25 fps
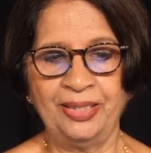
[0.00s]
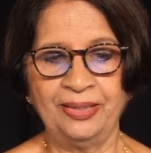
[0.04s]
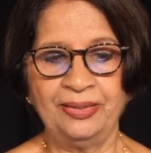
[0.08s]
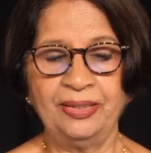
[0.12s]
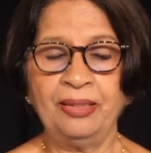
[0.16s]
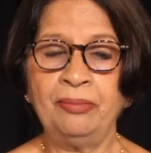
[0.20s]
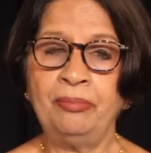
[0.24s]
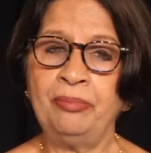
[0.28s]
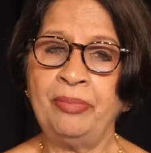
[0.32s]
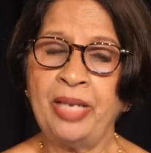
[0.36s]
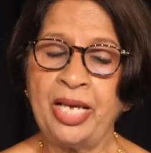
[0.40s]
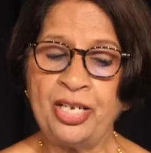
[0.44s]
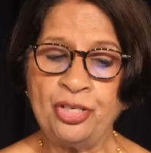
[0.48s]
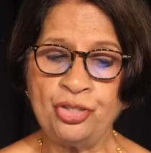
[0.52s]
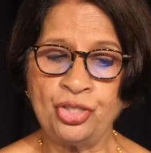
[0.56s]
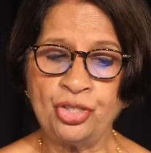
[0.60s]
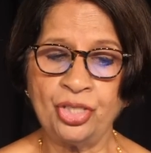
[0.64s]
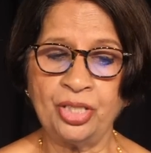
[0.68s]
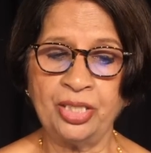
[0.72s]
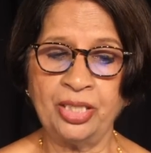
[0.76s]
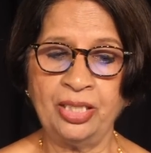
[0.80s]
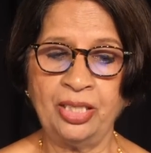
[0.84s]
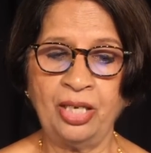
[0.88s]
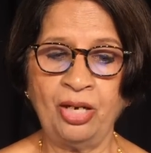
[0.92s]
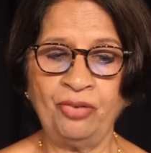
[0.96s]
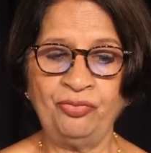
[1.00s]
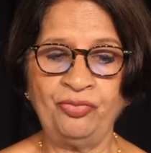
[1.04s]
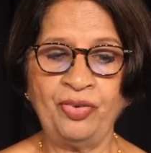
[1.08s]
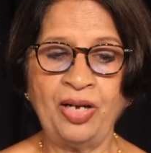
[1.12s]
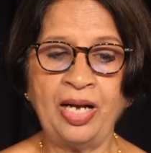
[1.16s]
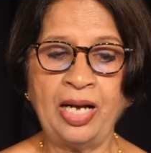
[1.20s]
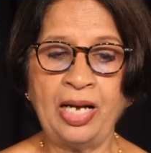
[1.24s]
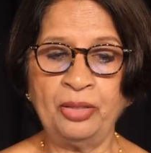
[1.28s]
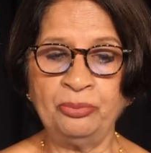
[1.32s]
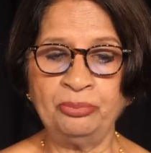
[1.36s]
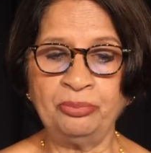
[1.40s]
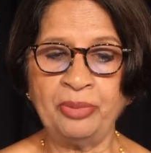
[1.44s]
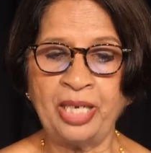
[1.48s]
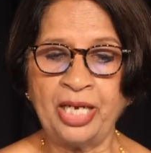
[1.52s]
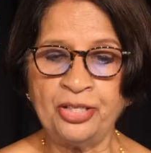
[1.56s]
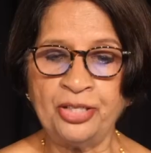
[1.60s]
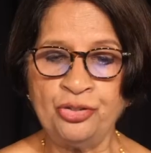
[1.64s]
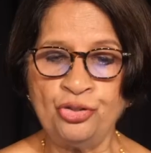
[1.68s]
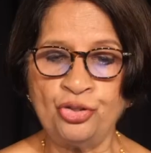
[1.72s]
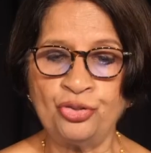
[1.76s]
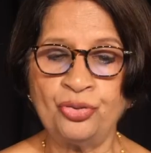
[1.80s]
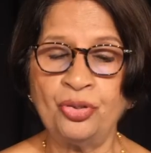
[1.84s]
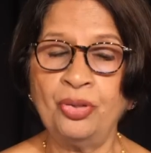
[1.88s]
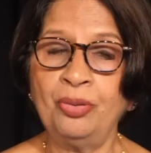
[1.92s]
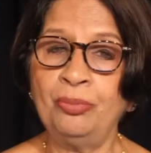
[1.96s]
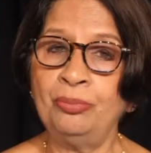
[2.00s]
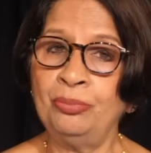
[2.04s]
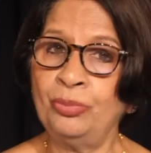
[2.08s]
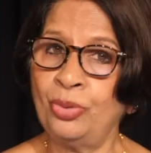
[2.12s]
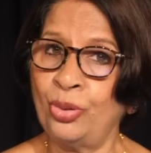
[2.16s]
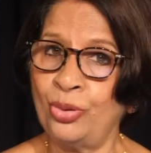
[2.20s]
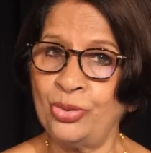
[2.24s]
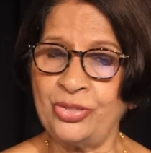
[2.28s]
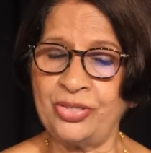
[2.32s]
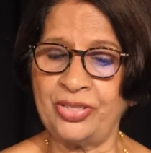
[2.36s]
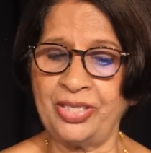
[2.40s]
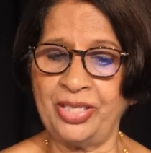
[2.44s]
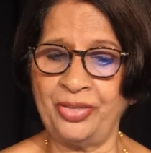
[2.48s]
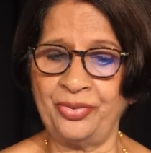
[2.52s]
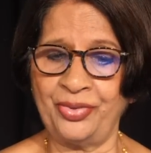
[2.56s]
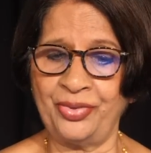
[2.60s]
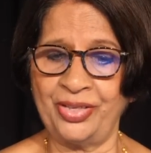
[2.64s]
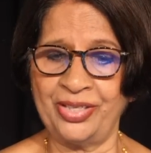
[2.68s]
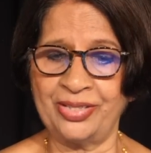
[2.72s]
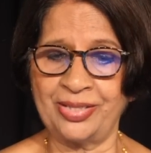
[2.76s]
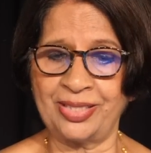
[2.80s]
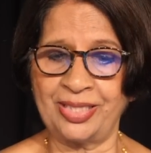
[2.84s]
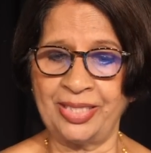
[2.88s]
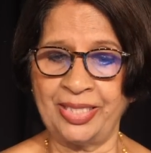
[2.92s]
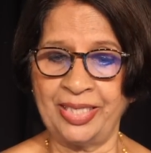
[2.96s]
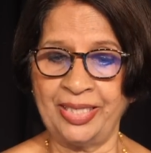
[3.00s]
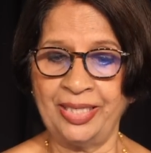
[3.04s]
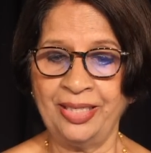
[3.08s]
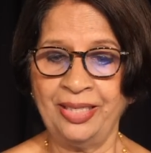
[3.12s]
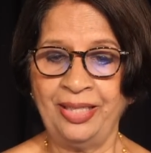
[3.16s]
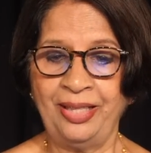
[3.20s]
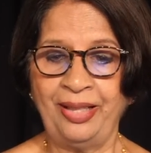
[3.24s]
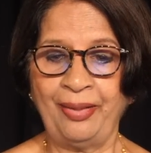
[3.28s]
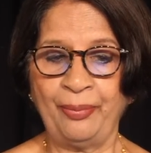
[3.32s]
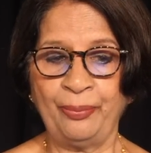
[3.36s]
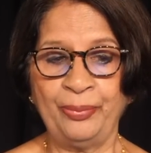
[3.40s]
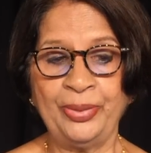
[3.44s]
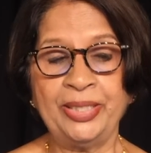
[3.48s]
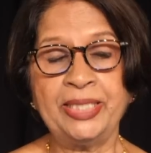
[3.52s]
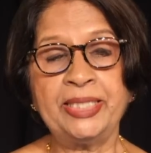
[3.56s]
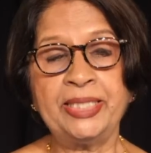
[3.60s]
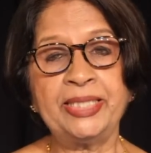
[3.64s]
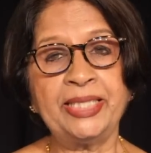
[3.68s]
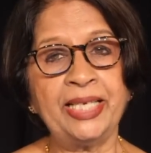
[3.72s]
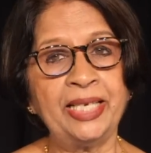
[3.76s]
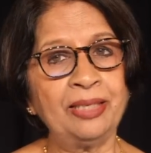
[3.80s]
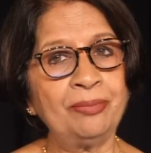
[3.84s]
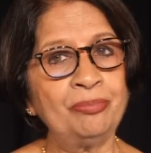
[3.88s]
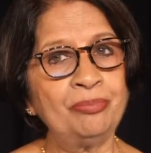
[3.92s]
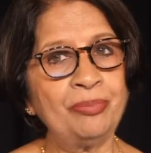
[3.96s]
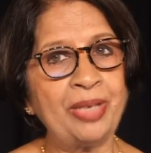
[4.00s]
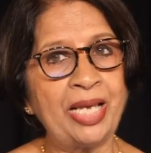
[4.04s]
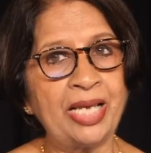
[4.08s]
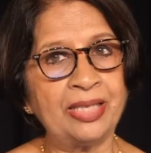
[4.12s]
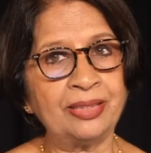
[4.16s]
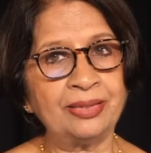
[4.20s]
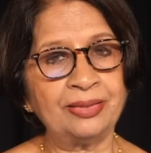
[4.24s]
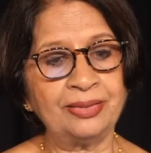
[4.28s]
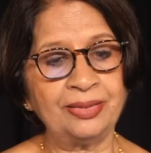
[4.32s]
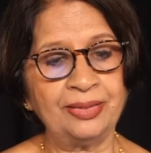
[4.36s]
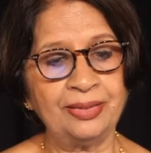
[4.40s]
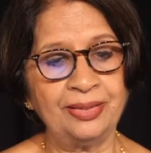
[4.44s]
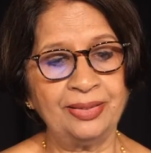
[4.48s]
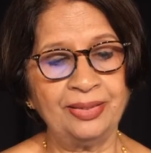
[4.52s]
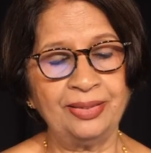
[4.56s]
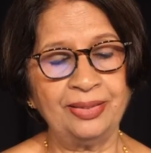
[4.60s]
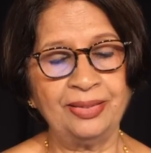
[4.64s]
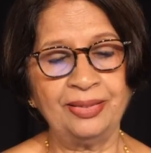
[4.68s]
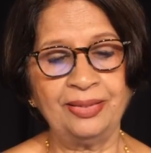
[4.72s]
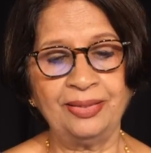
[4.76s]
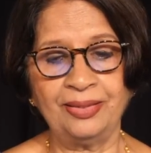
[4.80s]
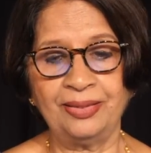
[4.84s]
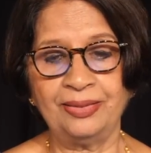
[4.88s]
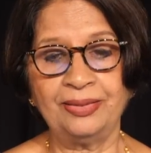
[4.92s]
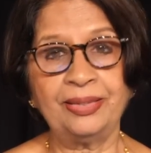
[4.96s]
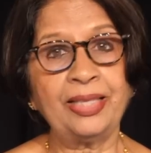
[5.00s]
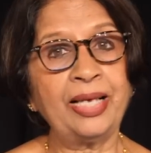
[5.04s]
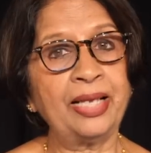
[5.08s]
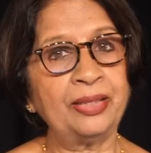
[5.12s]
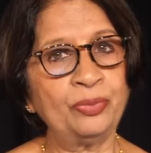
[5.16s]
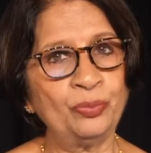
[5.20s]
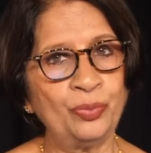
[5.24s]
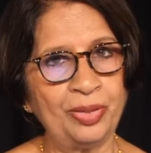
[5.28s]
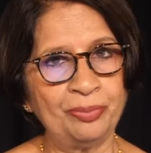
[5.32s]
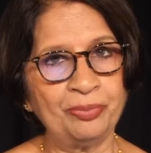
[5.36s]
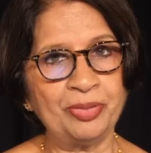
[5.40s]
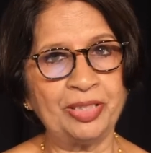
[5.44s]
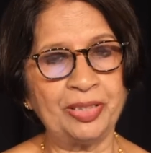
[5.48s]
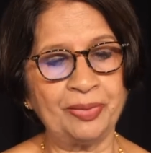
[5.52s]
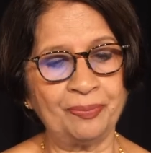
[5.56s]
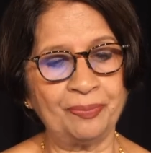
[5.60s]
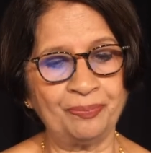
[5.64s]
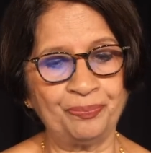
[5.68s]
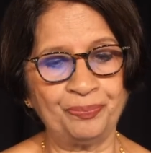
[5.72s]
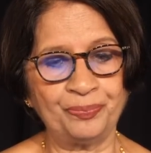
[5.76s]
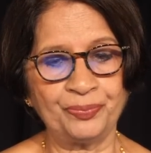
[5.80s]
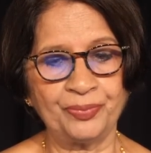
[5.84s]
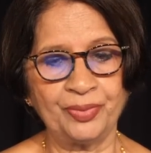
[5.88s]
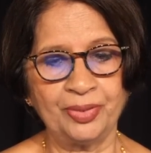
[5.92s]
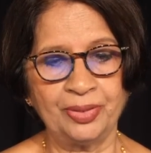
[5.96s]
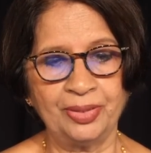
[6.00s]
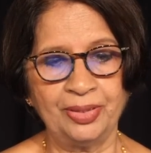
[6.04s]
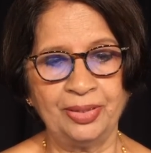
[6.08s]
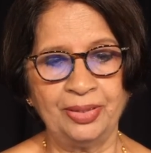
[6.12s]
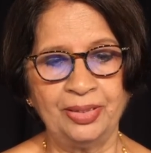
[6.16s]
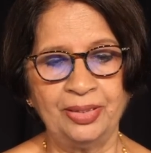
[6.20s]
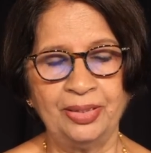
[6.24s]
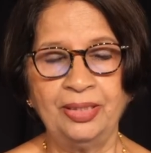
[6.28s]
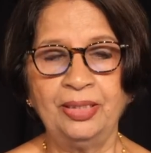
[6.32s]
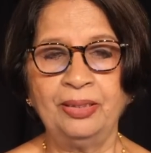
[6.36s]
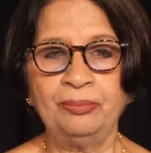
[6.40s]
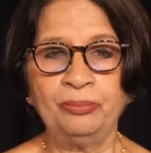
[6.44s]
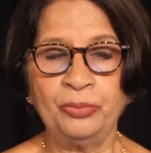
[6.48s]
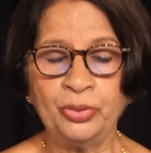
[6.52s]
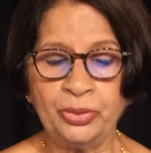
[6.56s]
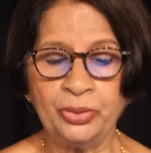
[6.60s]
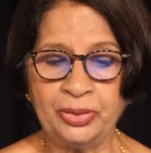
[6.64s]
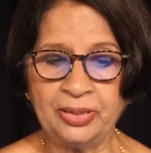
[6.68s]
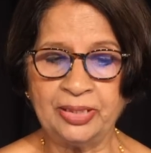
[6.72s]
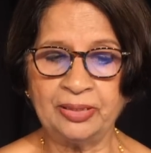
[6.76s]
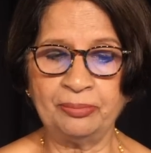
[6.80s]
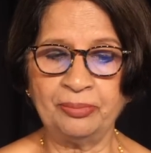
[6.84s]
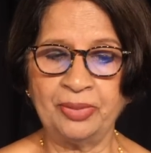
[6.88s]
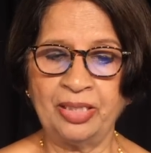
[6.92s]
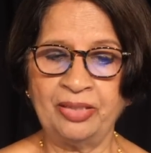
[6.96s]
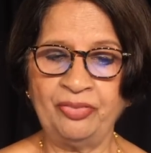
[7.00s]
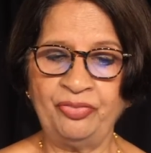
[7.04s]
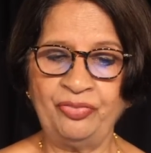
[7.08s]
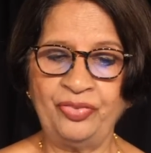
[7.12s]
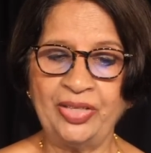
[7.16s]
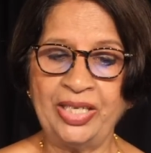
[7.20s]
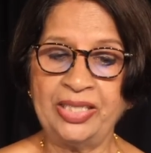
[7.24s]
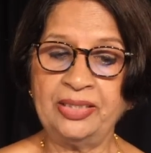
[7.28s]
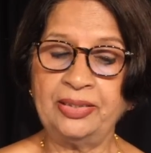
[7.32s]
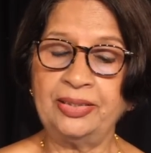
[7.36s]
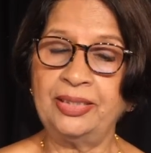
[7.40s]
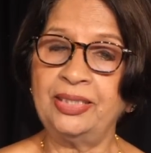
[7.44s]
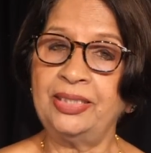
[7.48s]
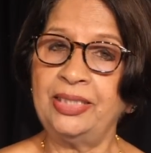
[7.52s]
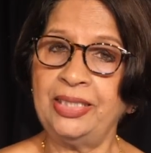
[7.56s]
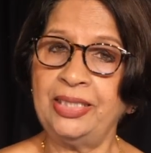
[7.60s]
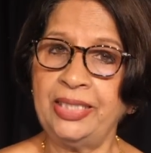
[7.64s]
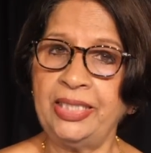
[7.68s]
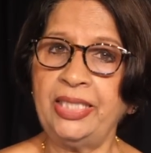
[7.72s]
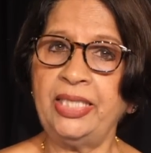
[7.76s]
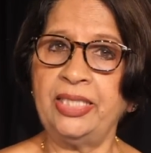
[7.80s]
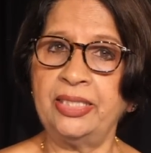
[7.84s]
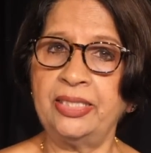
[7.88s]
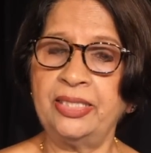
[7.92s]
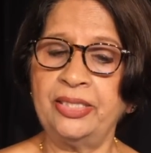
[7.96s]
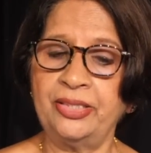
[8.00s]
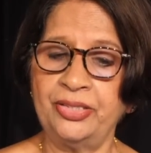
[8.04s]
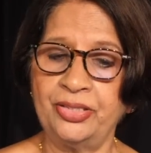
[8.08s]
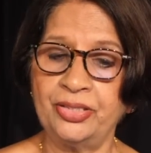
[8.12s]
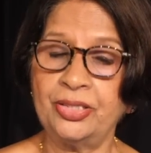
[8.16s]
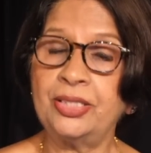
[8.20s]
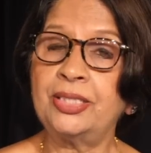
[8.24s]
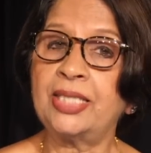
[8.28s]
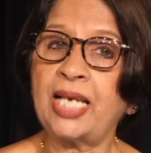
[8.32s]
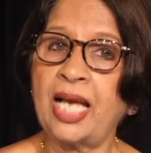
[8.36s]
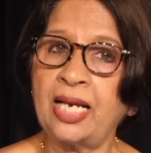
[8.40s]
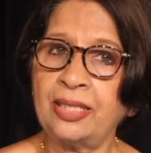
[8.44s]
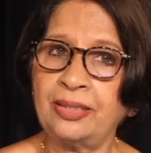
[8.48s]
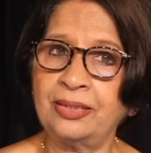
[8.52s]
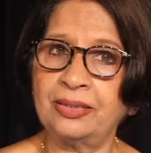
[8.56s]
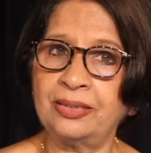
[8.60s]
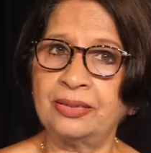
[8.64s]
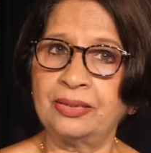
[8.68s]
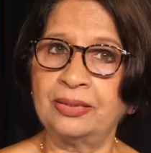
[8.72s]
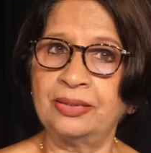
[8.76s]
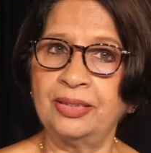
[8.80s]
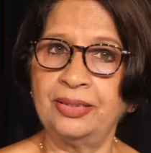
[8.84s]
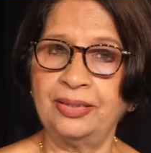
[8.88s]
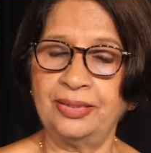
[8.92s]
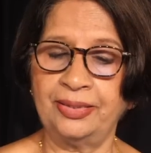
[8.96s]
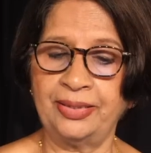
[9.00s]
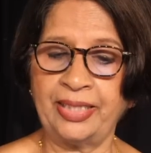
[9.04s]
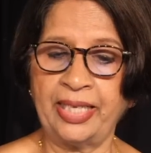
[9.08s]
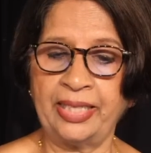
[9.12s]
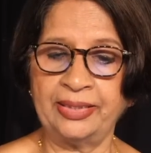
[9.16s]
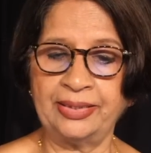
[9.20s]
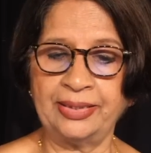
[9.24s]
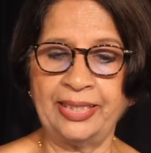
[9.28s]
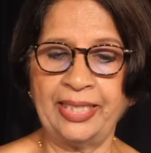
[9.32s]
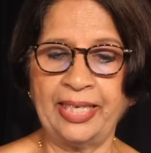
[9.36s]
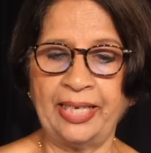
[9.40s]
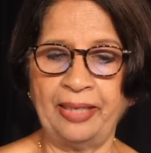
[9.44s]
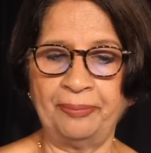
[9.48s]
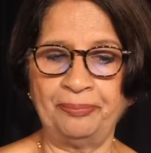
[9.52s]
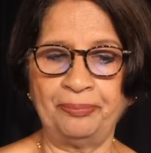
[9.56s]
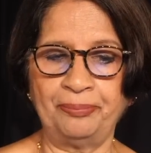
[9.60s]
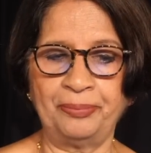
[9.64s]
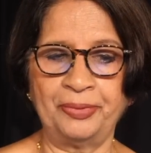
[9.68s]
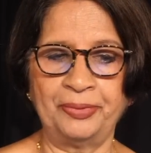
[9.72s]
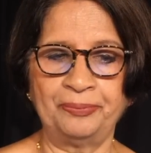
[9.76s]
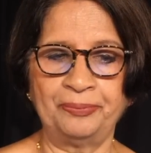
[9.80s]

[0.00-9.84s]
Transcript: the measure of how much more seriously we take men than women. Muthamma felt the need to tackle that gap.